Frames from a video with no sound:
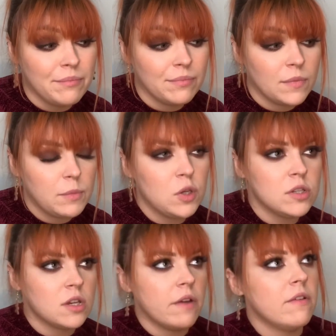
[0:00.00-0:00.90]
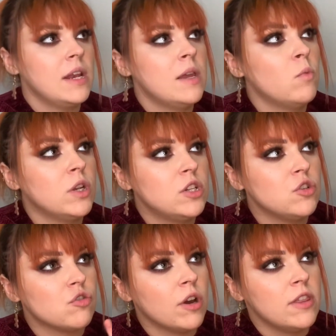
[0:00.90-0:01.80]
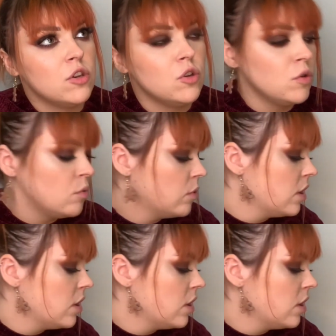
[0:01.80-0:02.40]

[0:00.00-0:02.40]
because I really wanted to try the new